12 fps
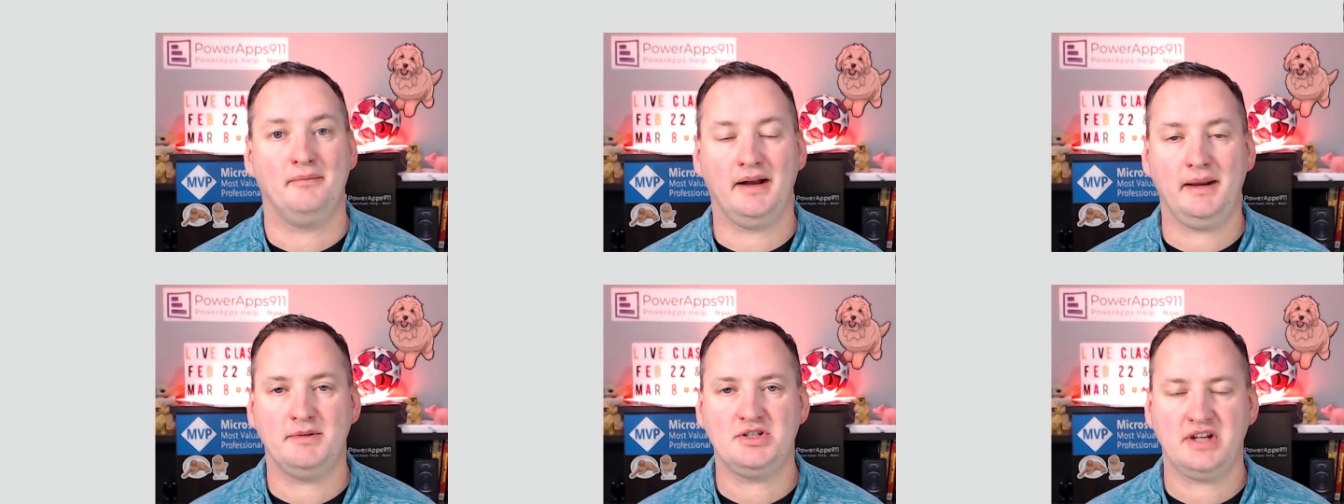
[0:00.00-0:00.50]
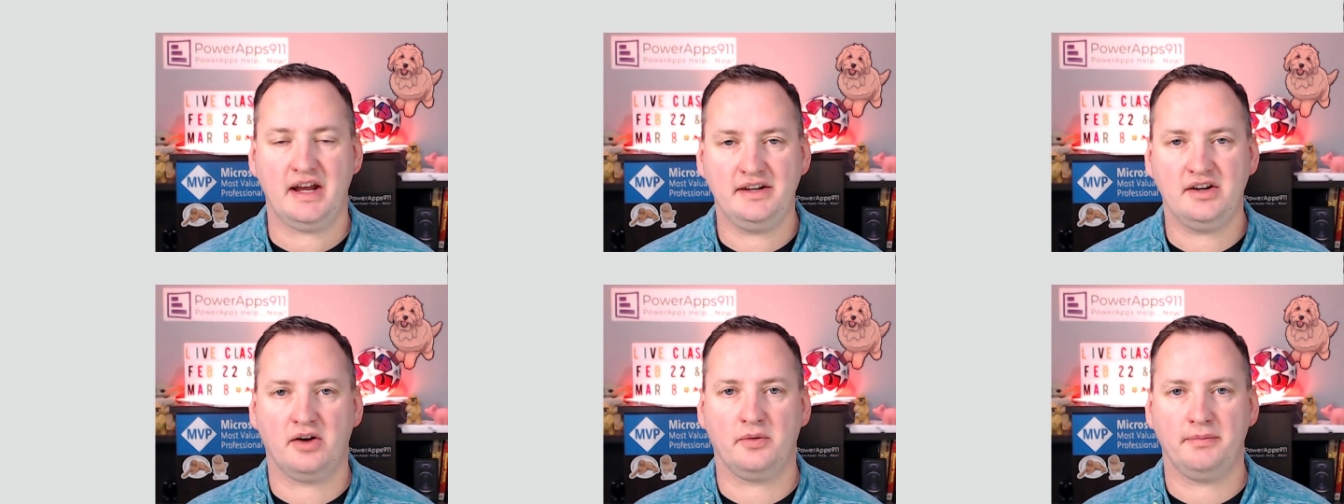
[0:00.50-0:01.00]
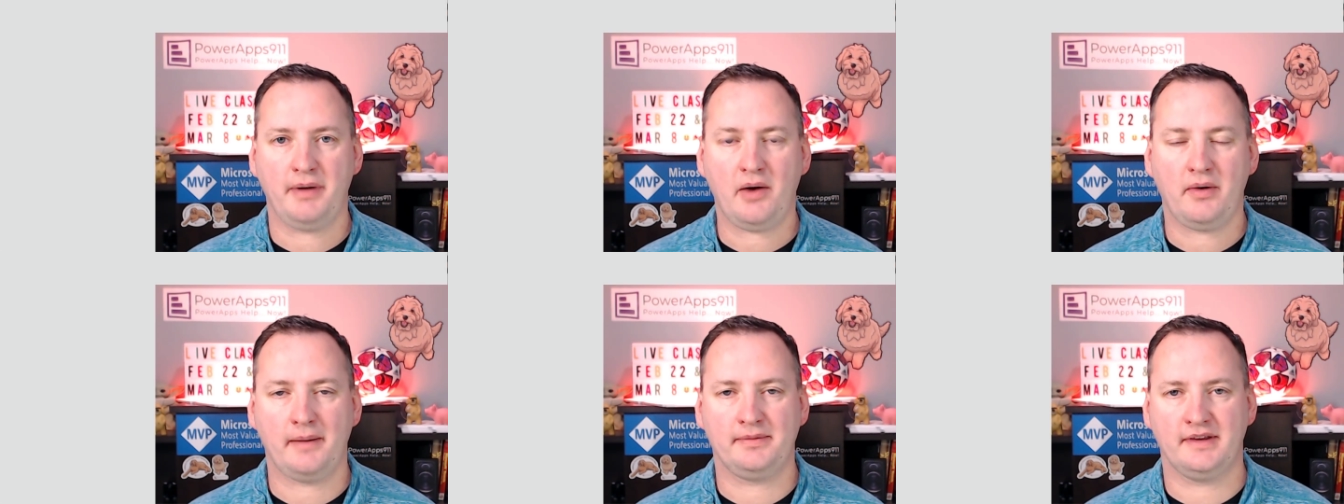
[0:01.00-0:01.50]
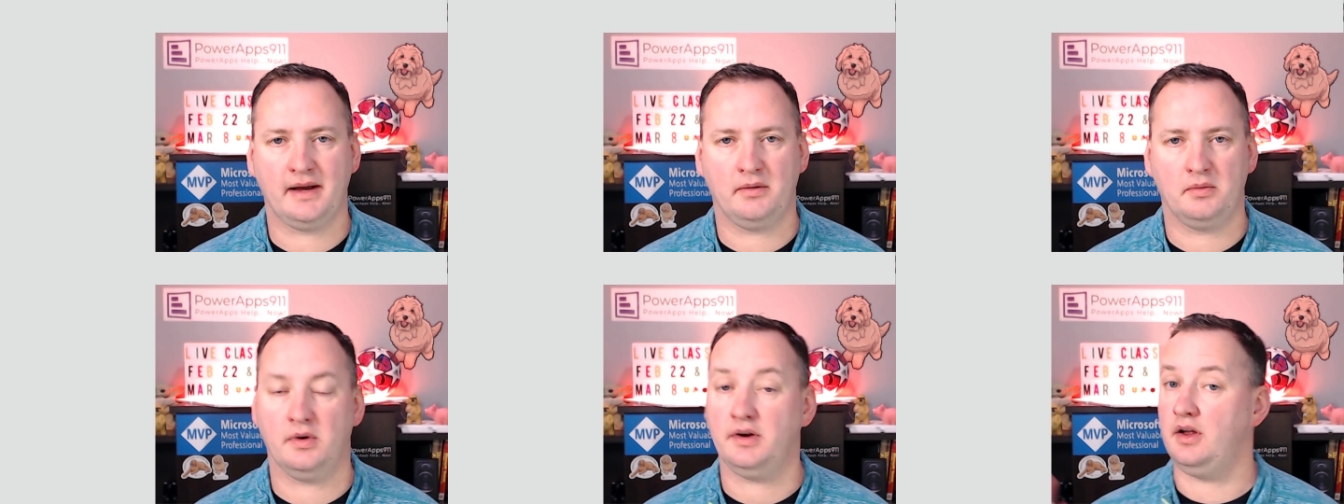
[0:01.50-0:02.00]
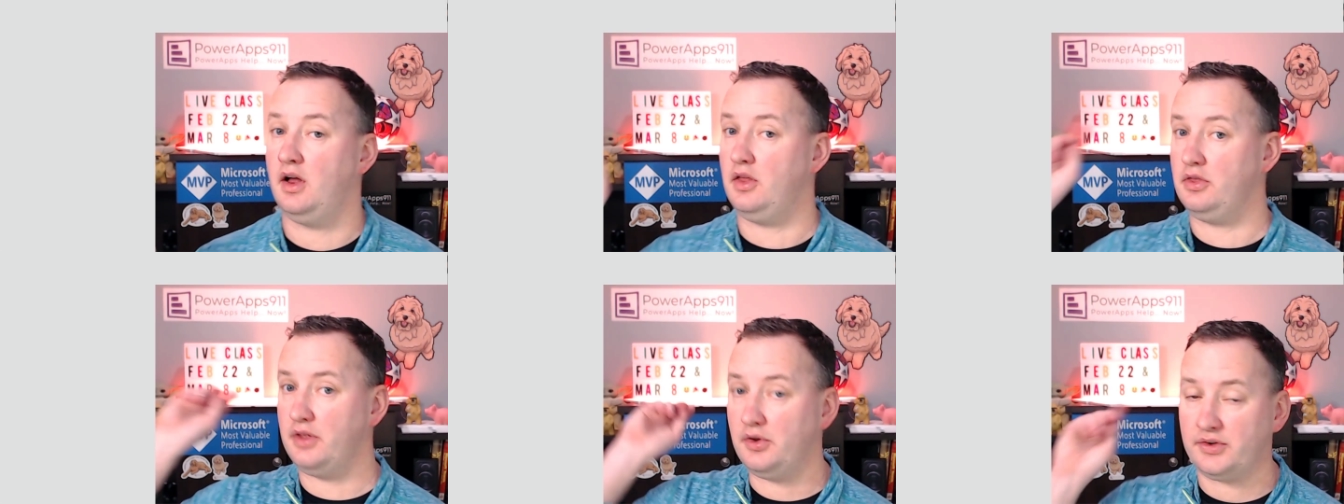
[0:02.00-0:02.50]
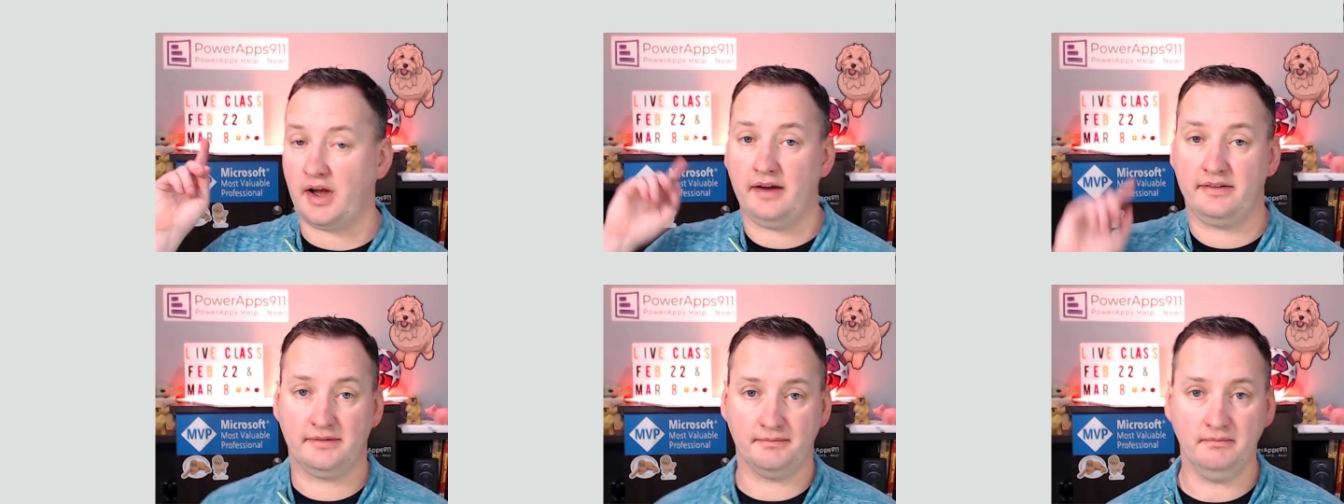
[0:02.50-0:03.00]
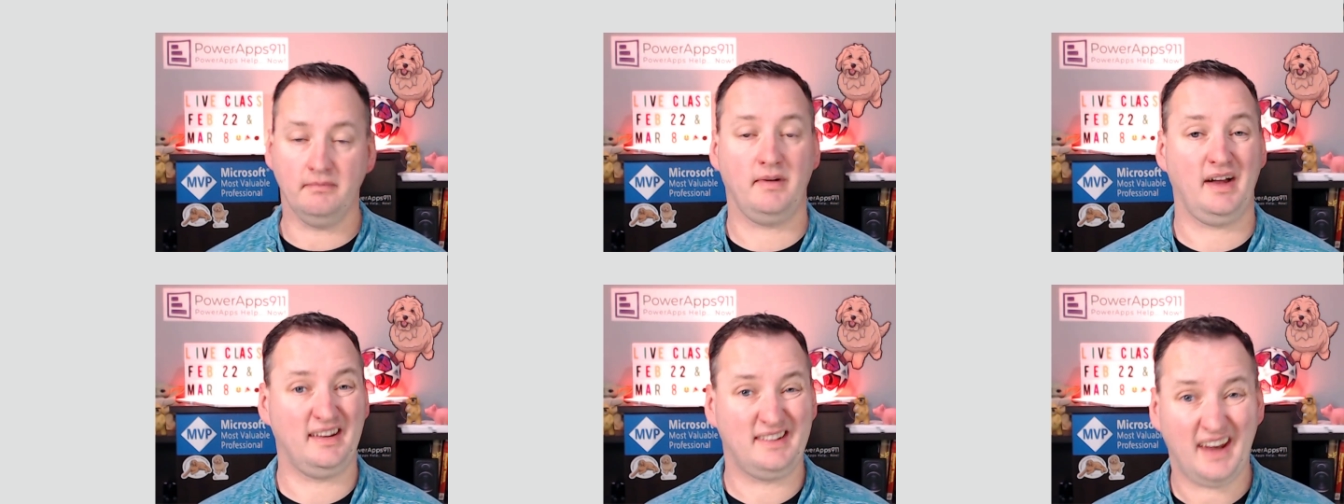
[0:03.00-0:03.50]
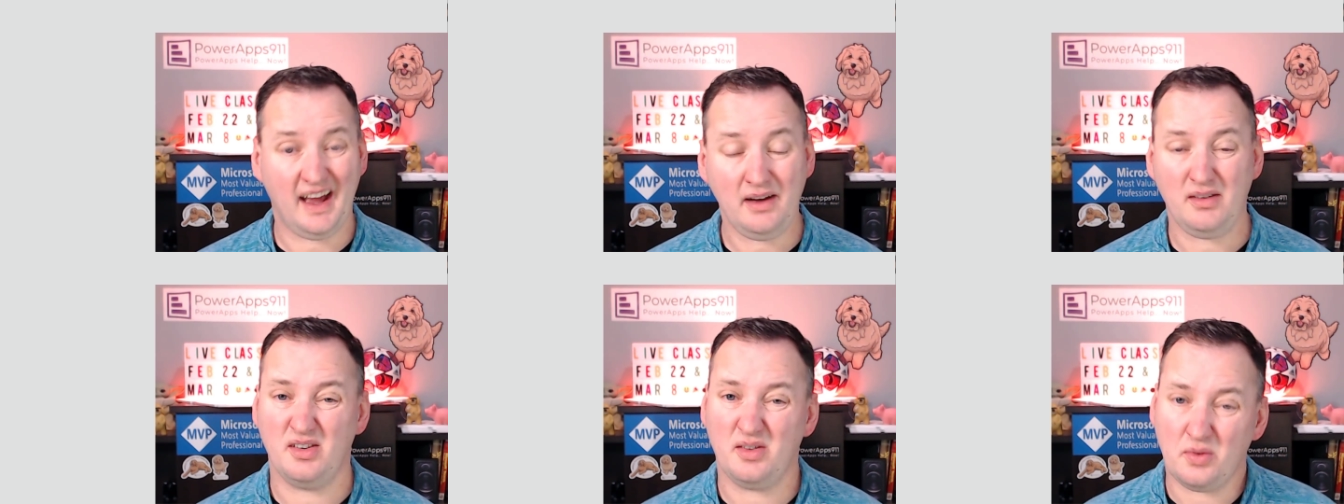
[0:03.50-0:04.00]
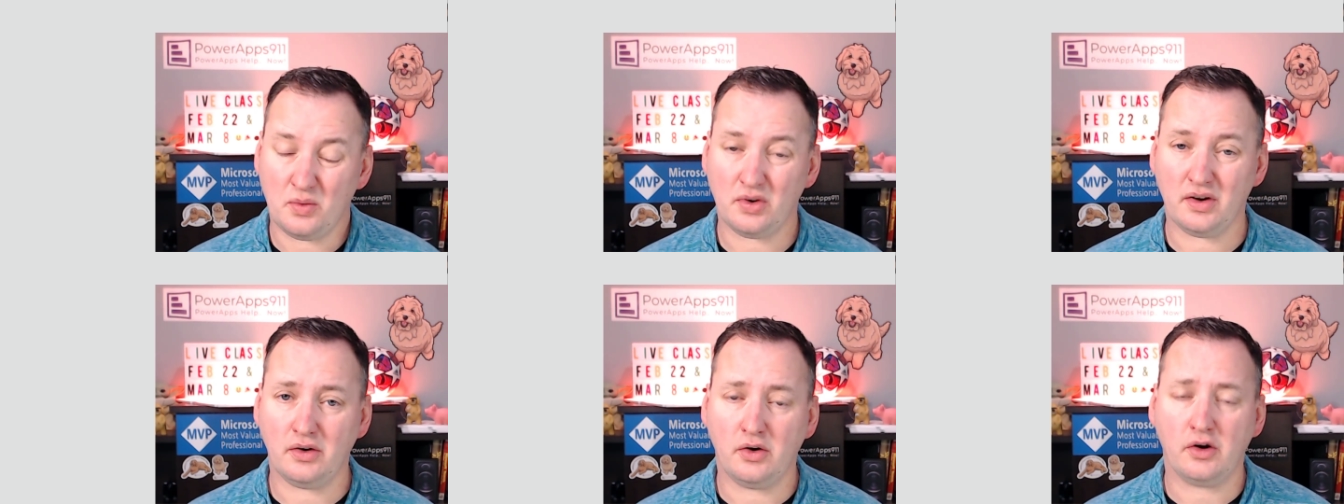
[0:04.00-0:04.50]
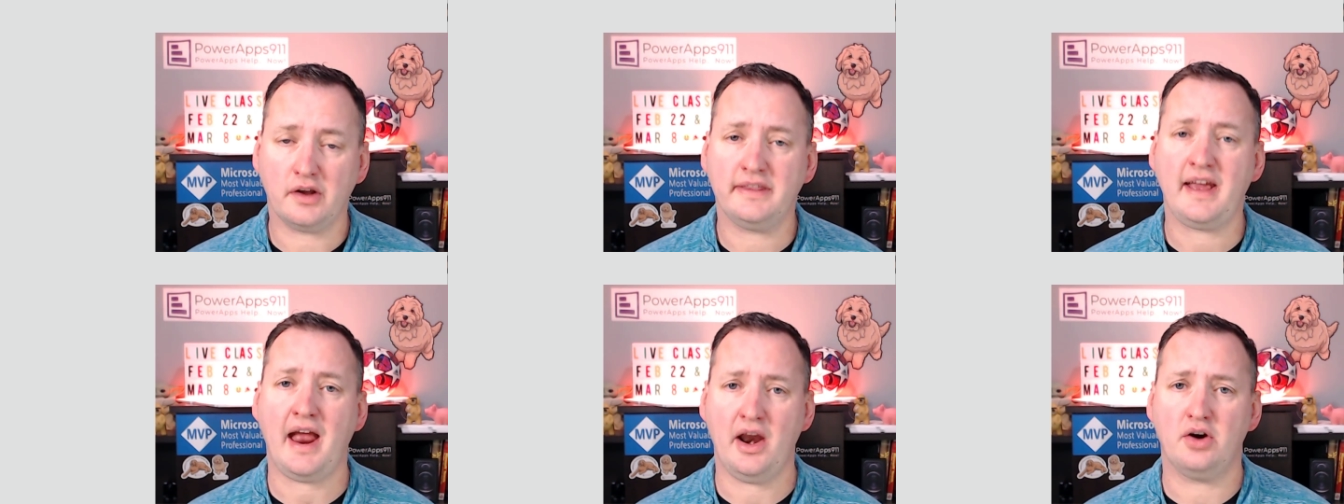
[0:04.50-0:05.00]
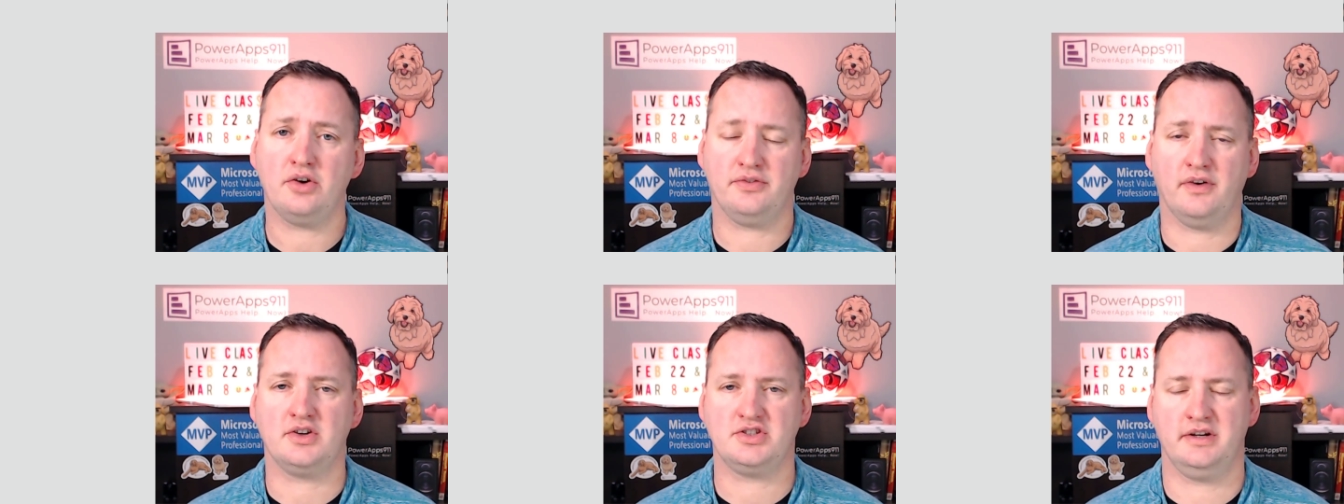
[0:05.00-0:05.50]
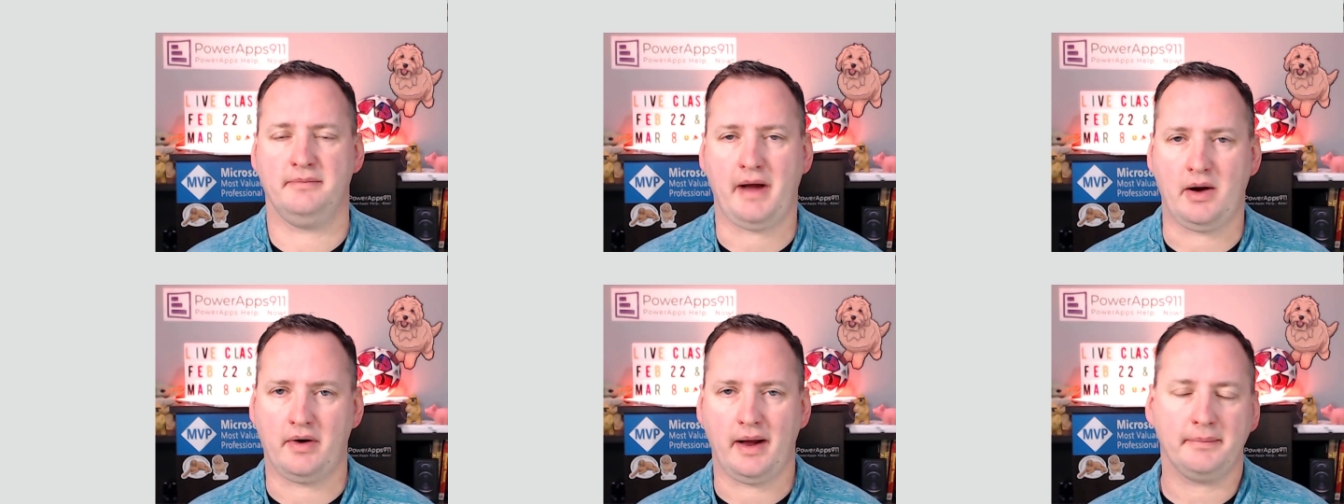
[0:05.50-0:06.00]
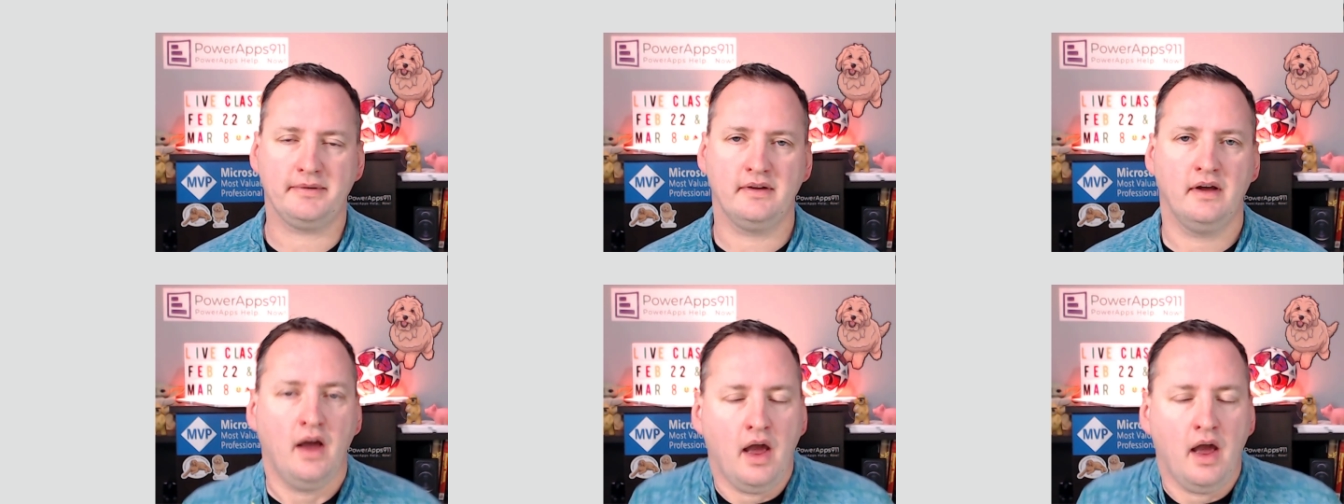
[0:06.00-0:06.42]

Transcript: my name is Shane Young with Power Apps 911. Those guys. And today, we're going to look at the errors function in Power Apps.